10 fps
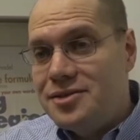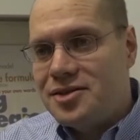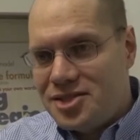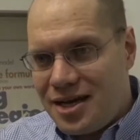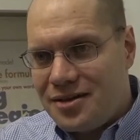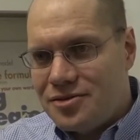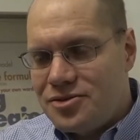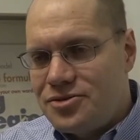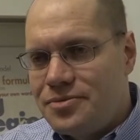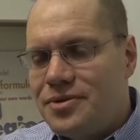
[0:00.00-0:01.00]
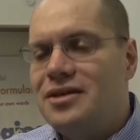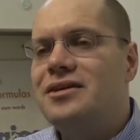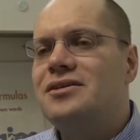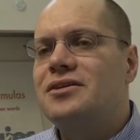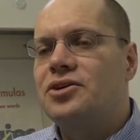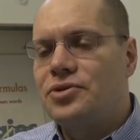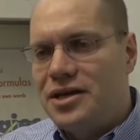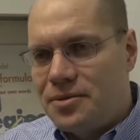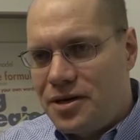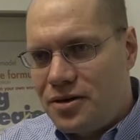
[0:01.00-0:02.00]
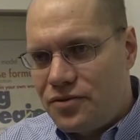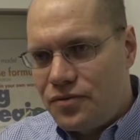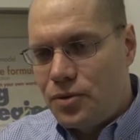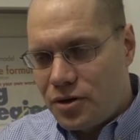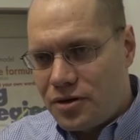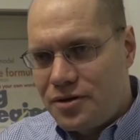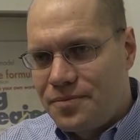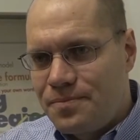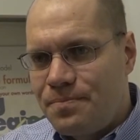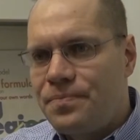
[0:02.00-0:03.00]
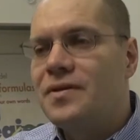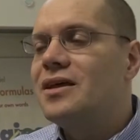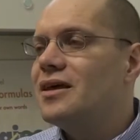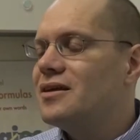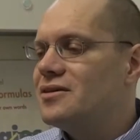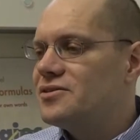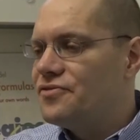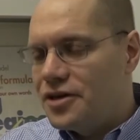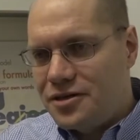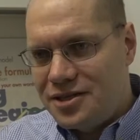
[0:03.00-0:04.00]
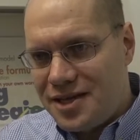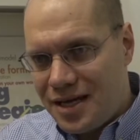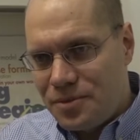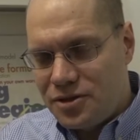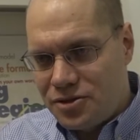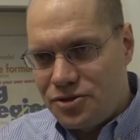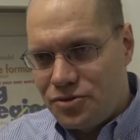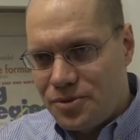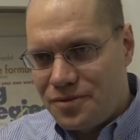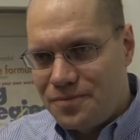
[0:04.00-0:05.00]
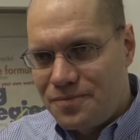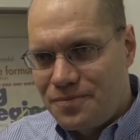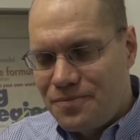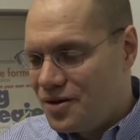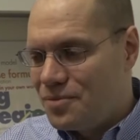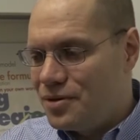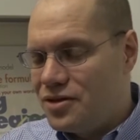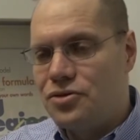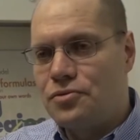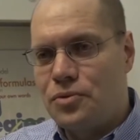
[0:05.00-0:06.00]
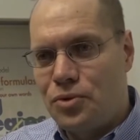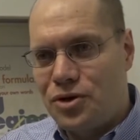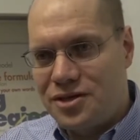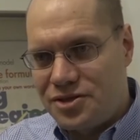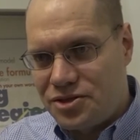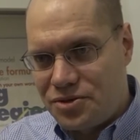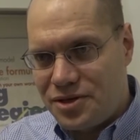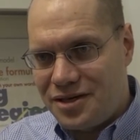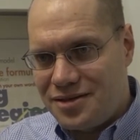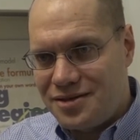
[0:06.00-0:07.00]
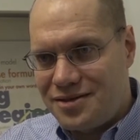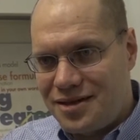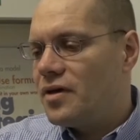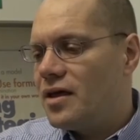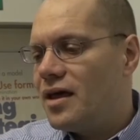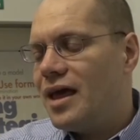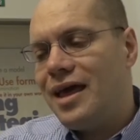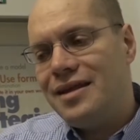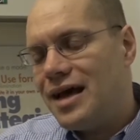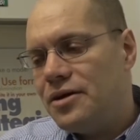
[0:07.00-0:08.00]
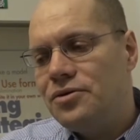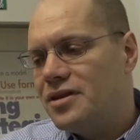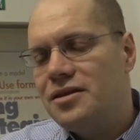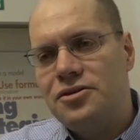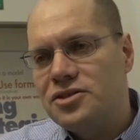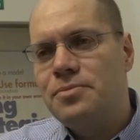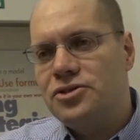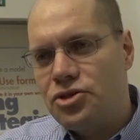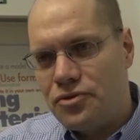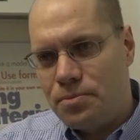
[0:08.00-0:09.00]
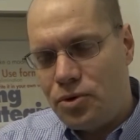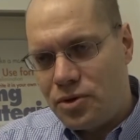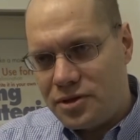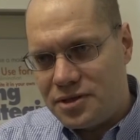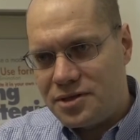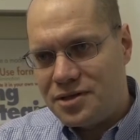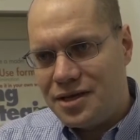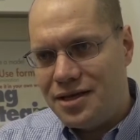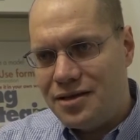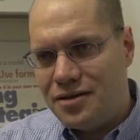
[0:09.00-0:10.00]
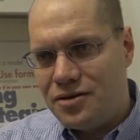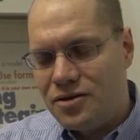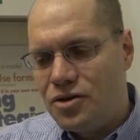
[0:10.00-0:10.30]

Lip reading: is a challenge. It is a great amount of work. It is very time consuming, but the reward is great. And I don't think there's much of a point in